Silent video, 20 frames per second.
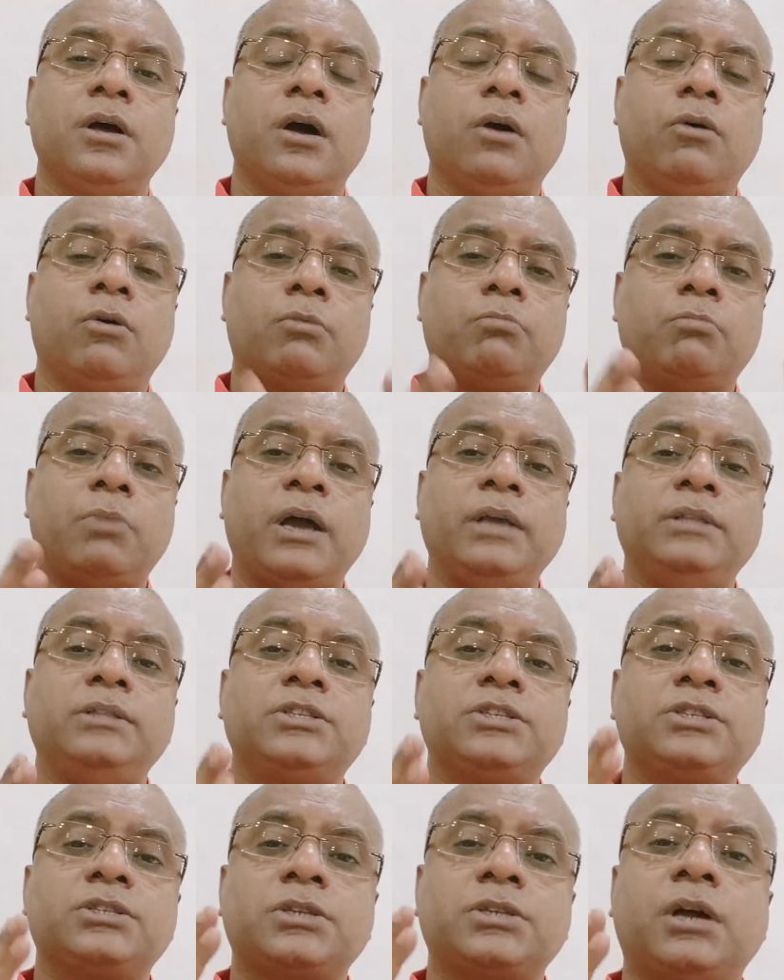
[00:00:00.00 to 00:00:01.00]
our
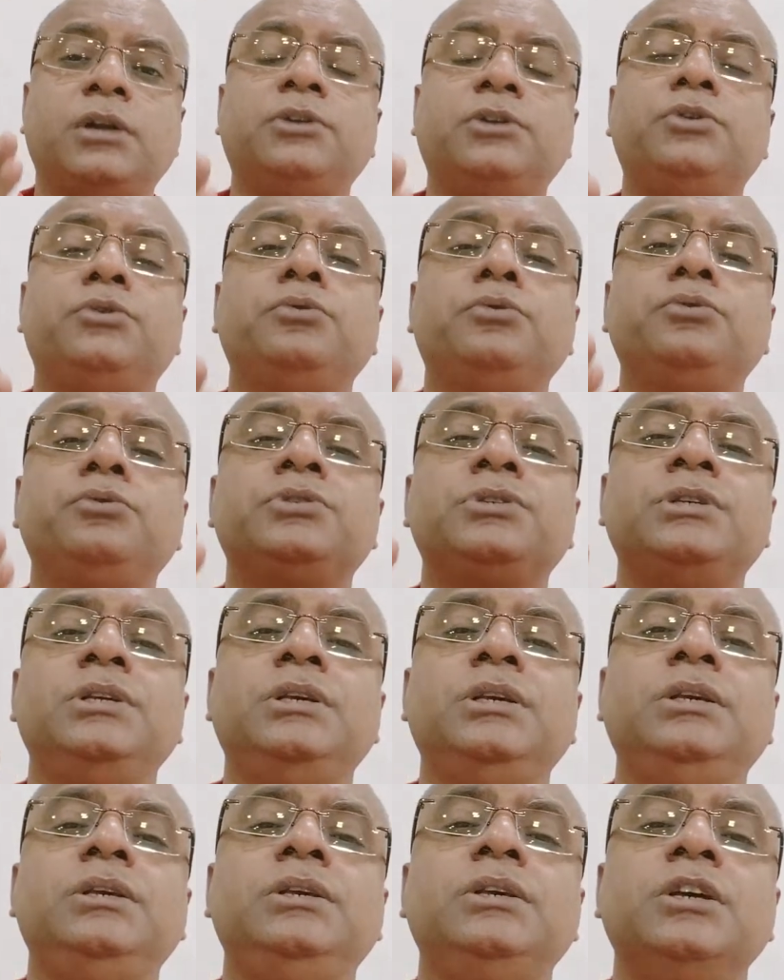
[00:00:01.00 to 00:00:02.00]
mind start to
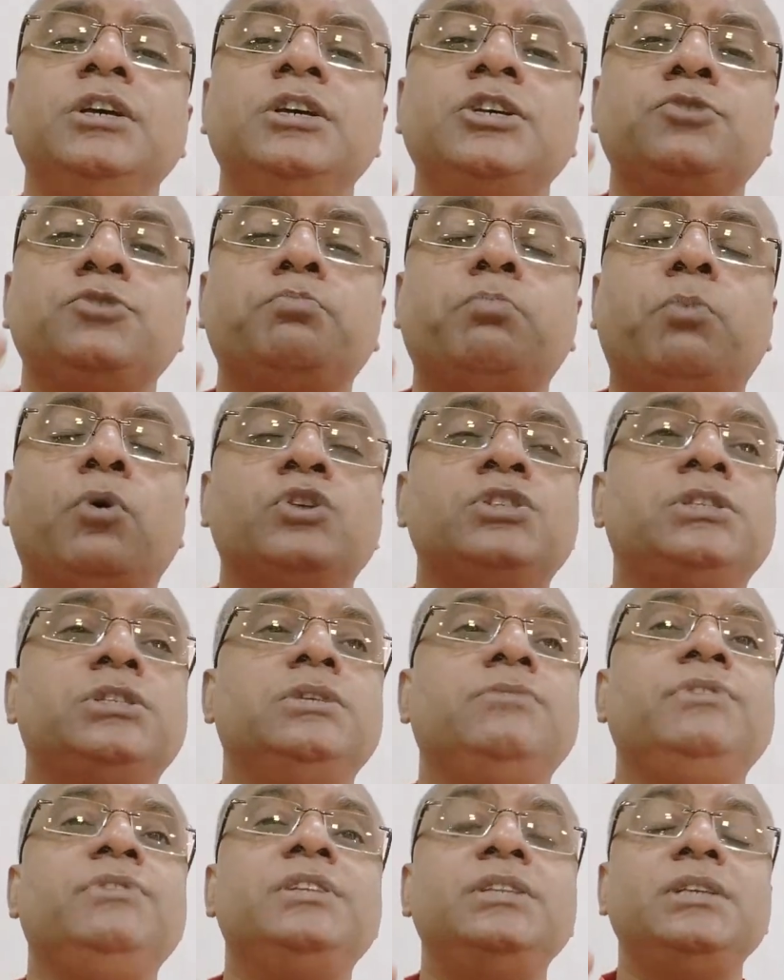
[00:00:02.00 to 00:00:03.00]
see
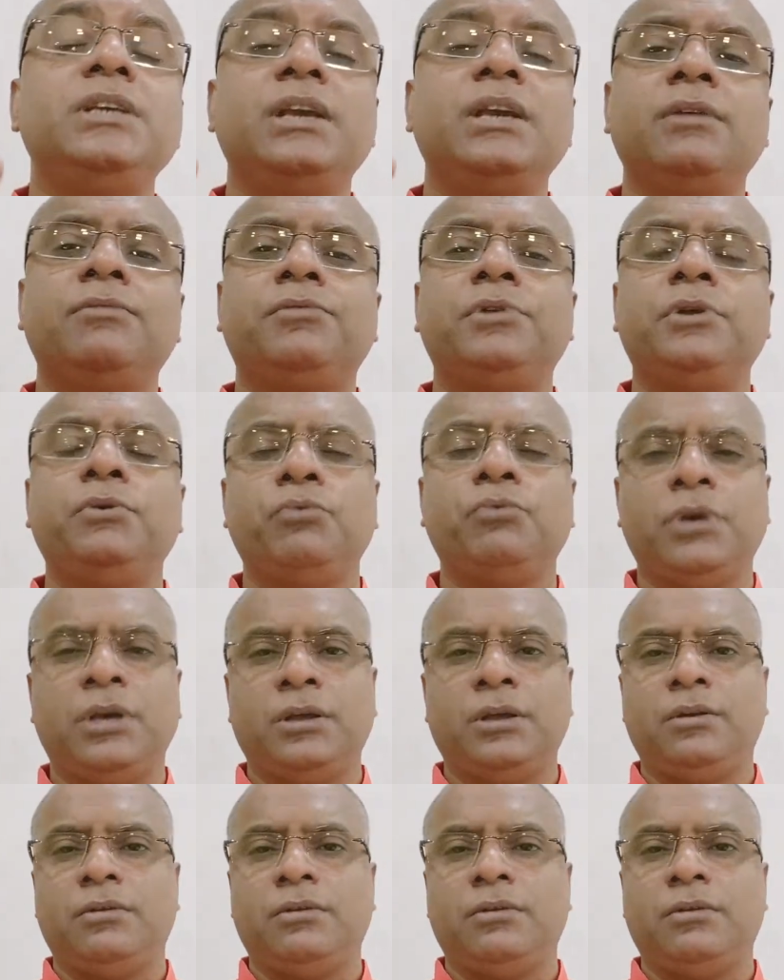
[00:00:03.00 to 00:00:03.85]
positivity everywhere.